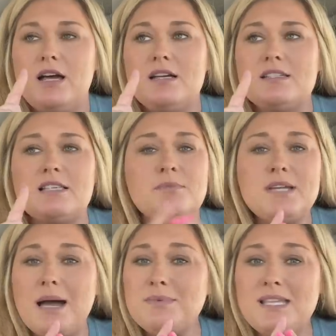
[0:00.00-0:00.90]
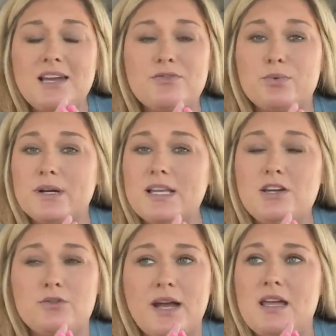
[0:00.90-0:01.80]
Sometimes they have really
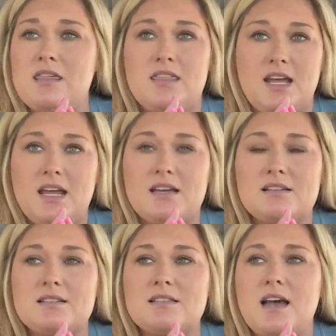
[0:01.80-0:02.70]
great things.